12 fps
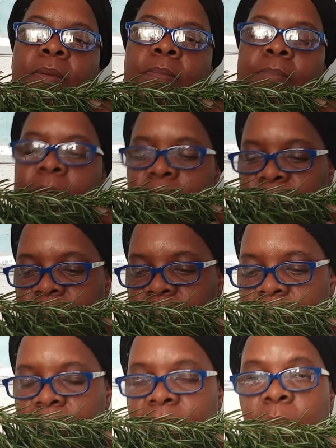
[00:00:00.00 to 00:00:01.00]
But if it's
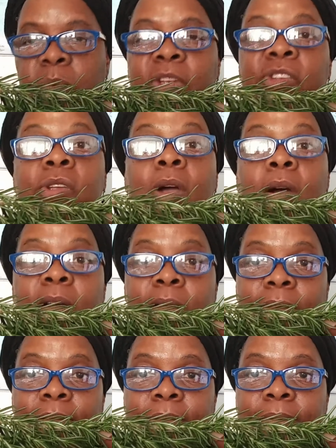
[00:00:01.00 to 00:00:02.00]
in someone's
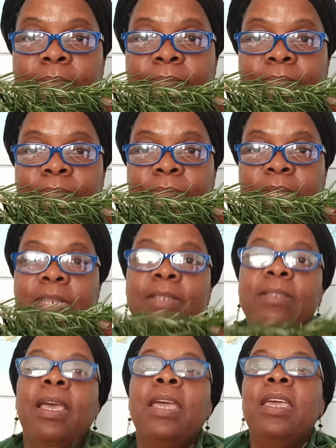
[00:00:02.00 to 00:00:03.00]
yard and
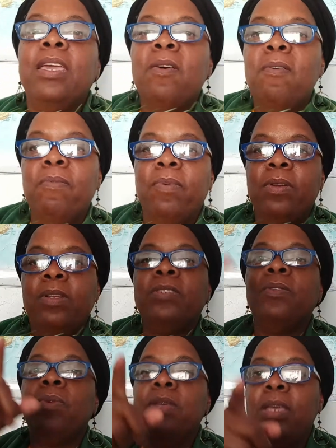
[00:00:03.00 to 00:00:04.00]
it's hanging over,
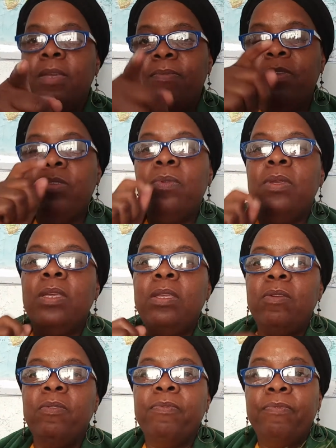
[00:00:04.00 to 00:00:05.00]
it's okay for you to
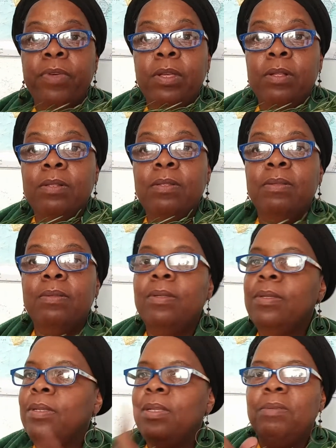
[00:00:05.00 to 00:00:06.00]
eat your fill,
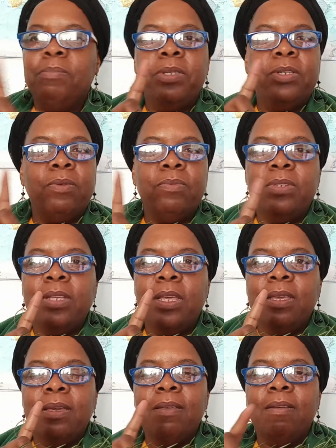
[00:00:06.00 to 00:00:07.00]
but don't
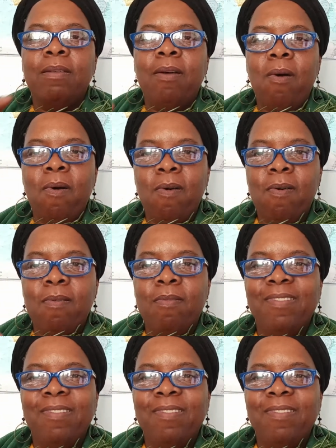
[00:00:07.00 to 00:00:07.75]
take all.